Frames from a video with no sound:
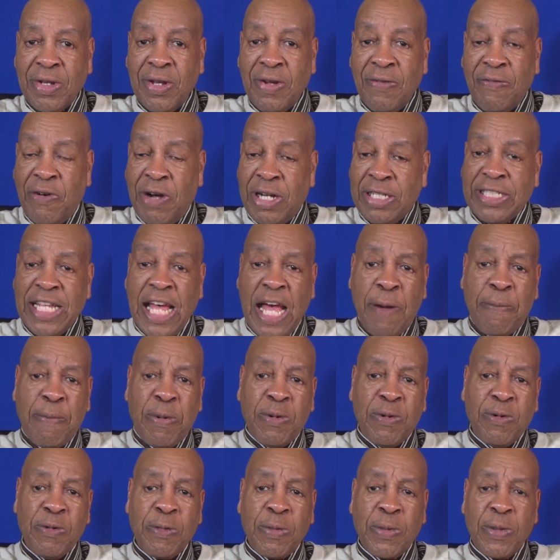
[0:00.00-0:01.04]
For
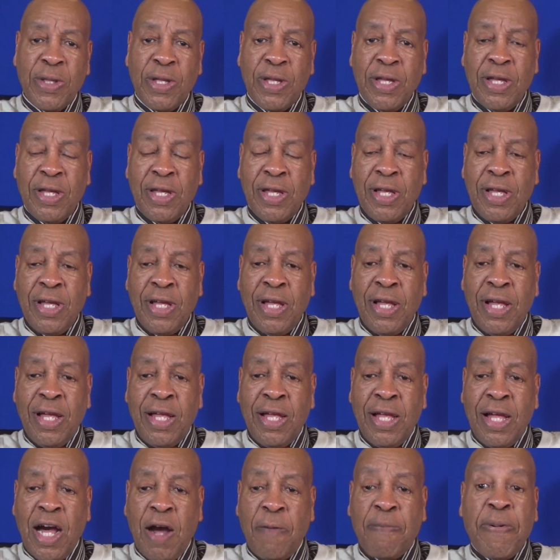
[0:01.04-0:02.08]
example,
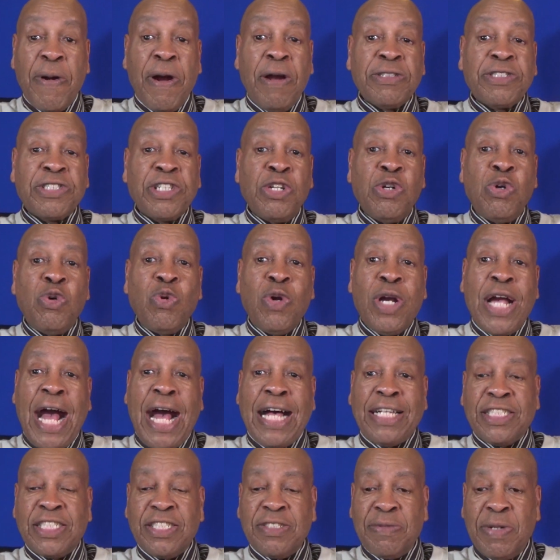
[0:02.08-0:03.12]
a person who
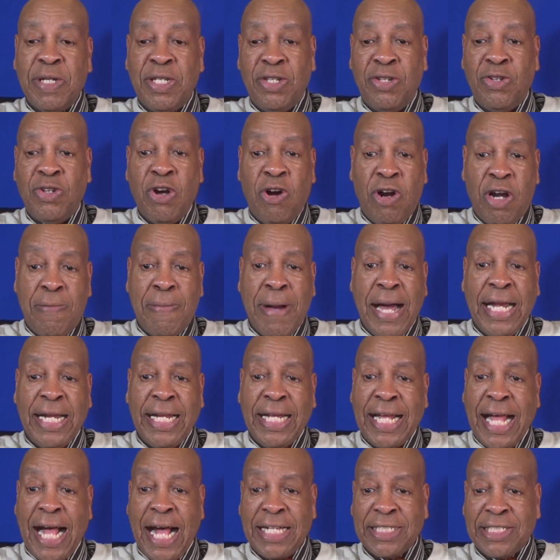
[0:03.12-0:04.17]
gossips, you know
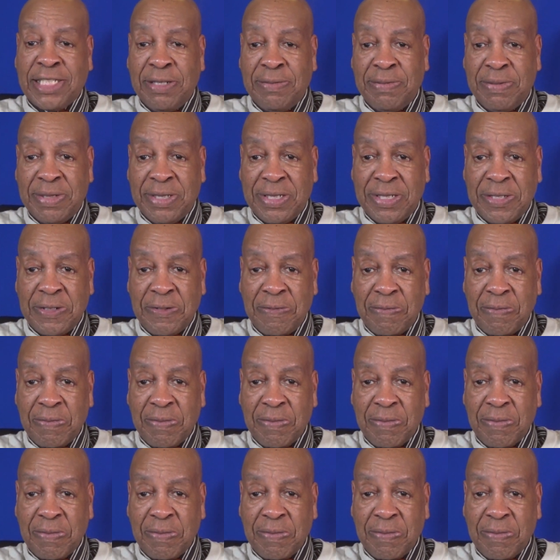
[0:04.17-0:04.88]
anybody that gossips?